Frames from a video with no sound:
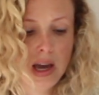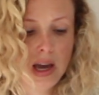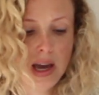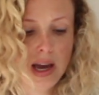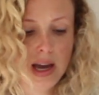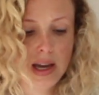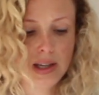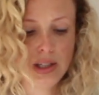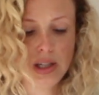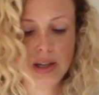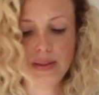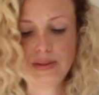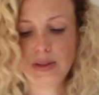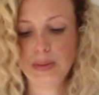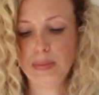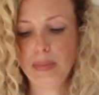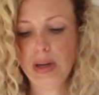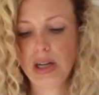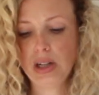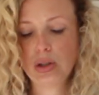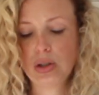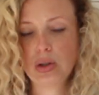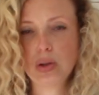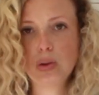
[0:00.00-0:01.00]
and you have to
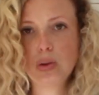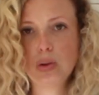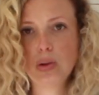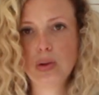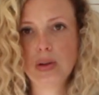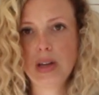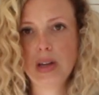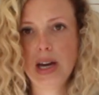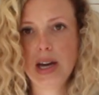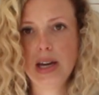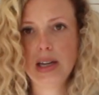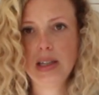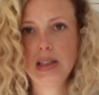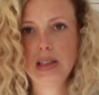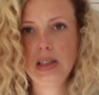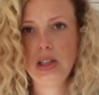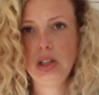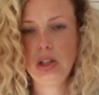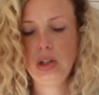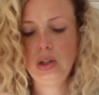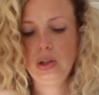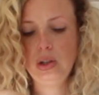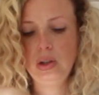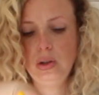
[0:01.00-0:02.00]
make sure that
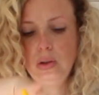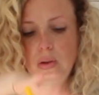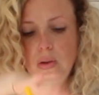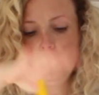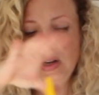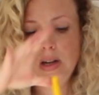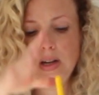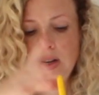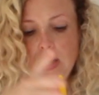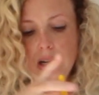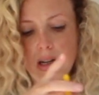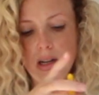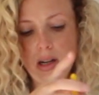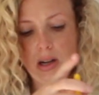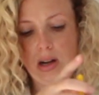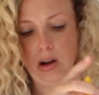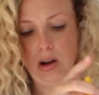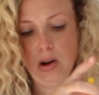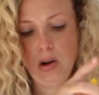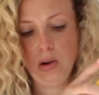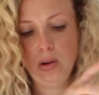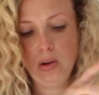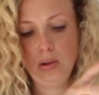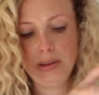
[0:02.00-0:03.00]
you
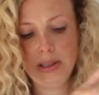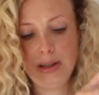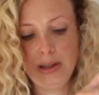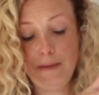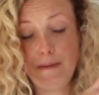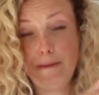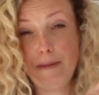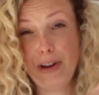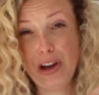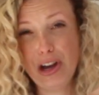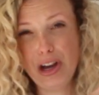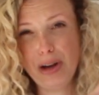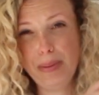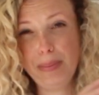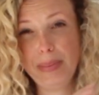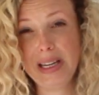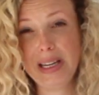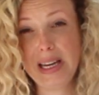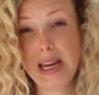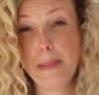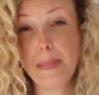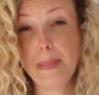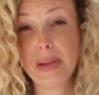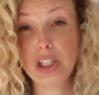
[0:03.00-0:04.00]
hold it
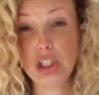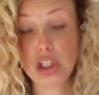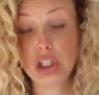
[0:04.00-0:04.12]
firmly but